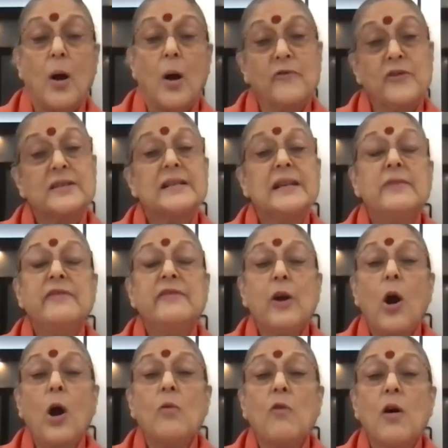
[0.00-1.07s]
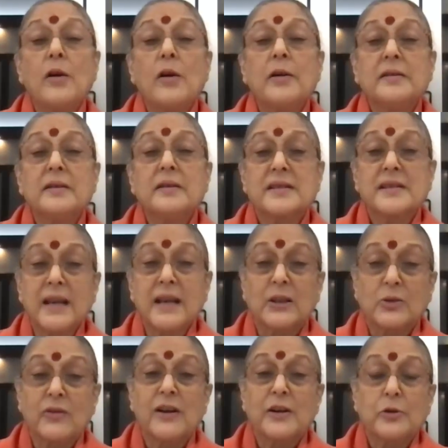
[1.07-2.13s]
obviously we all want
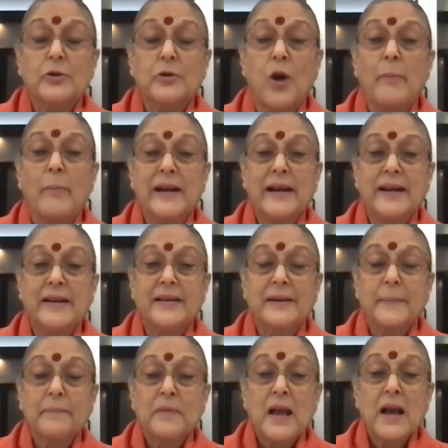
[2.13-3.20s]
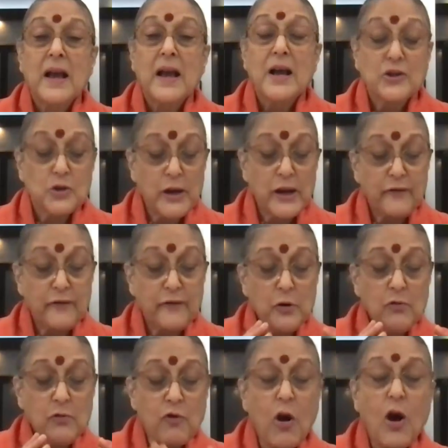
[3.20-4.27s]
sattva to dominate. So if
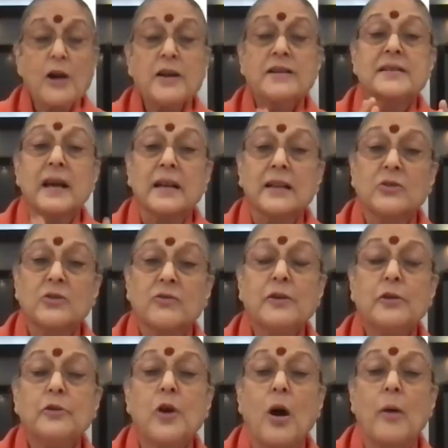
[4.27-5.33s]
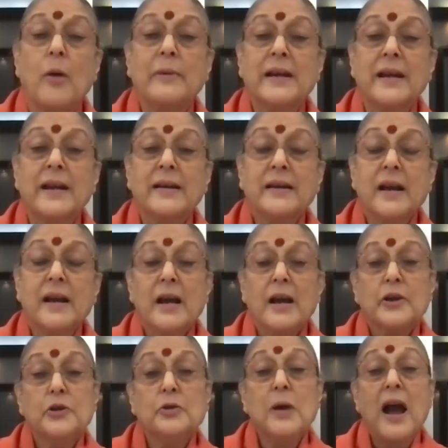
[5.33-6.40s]
you want sattva to dominate,
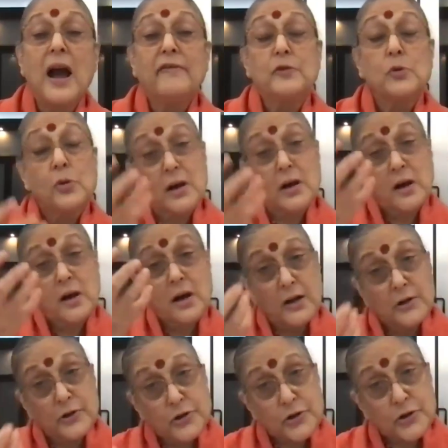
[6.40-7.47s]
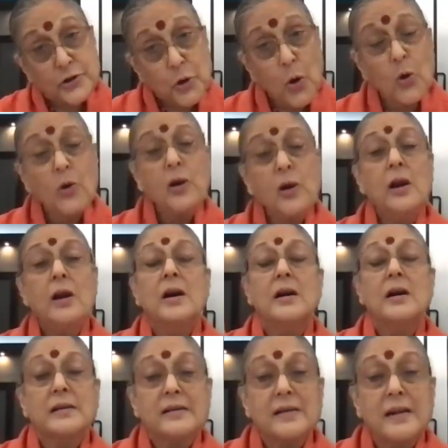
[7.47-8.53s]
you have to control
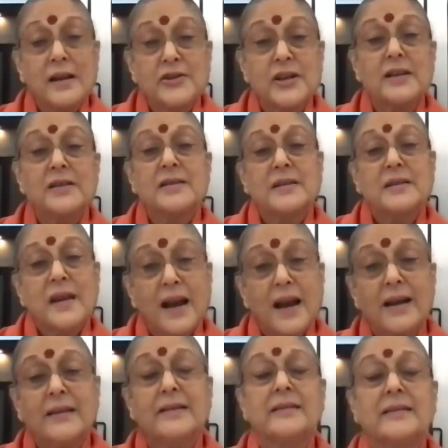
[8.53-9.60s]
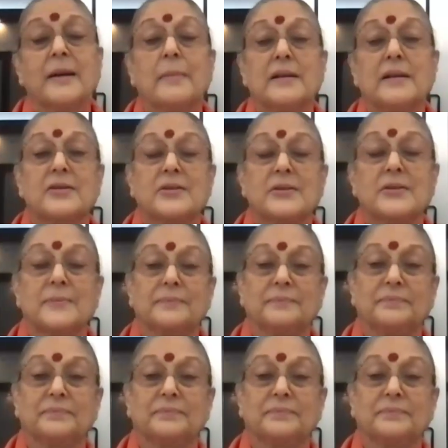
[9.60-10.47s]
rajas and tamas.